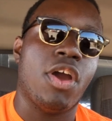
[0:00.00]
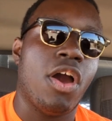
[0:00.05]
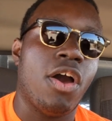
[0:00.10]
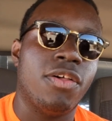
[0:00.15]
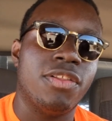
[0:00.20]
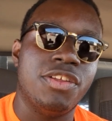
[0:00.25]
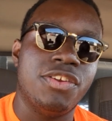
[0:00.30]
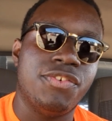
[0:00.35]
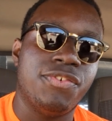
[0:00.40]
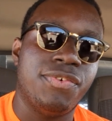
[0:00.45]

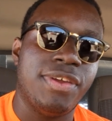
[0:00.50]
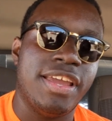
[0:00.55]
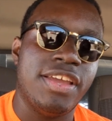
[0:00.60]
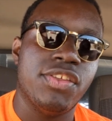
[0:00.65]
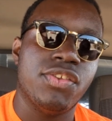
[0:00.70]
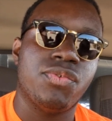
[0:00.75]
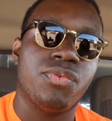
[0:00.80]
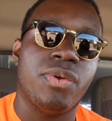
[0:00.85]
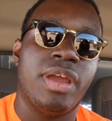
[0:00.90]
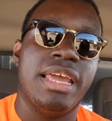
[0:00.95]
college
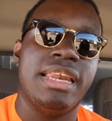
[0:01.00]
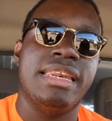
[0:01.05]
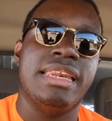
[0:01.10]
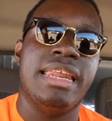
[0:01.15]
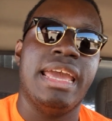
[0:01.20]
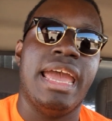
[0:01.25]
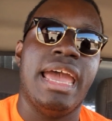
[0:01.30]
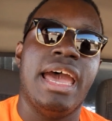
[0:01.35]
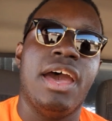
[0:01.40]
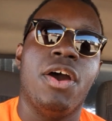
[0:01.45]
phase right
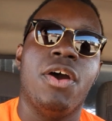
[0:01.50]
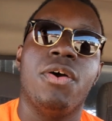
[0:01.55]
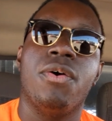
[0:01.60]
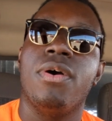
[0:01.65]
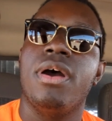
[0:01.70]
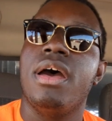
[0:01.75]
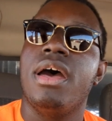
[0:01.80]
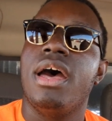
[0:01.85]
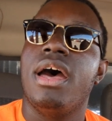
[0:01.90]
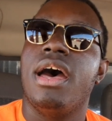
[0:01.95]
now.